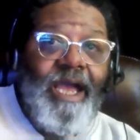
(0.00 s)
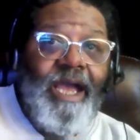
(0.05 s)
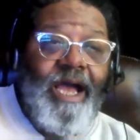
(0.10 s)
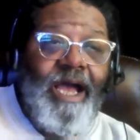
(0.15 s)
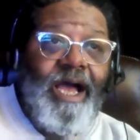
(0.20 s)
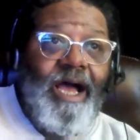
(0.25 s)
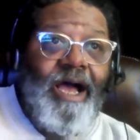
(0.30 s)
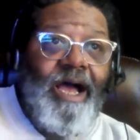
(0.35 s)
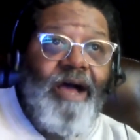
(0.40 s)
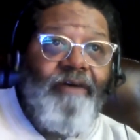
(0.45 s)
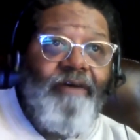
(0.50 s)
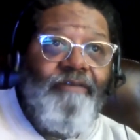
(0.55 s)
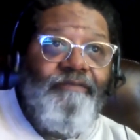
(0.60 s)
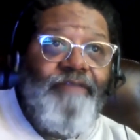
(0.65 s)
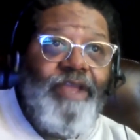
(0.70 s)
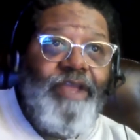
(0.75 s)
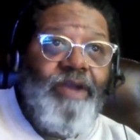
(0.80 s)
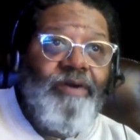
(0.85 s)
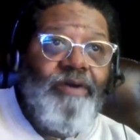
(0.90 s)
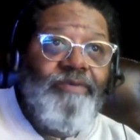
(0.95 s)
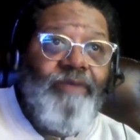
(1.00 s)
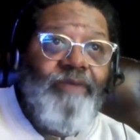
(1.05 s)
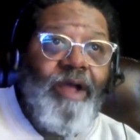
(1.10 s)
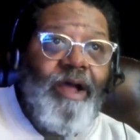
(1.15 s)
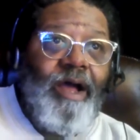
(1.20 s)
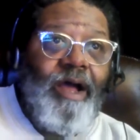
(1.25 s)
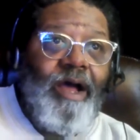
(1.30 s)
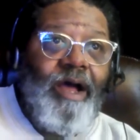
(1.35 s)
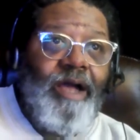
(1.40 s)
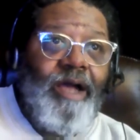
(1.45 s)
uh, feel
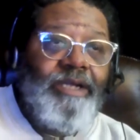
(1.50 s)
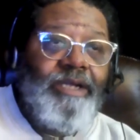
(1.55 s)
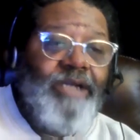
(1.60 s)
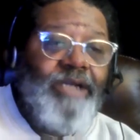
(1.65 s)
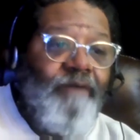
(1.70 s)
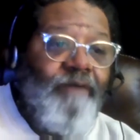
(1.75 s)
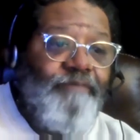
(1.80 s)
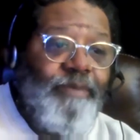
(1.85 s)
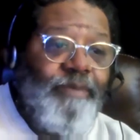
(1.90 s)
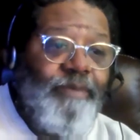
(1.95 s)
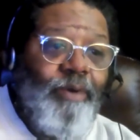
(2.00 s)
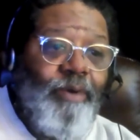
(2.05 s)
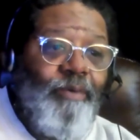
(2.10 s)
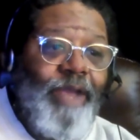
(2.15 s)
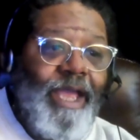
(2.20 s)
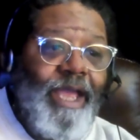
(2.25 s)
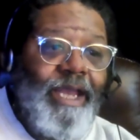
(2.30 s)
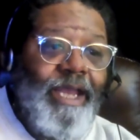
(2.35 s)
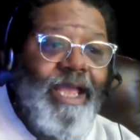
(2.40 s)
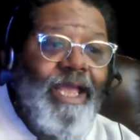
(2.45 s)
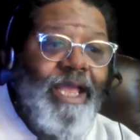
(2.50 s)
uh, uncomfortable with?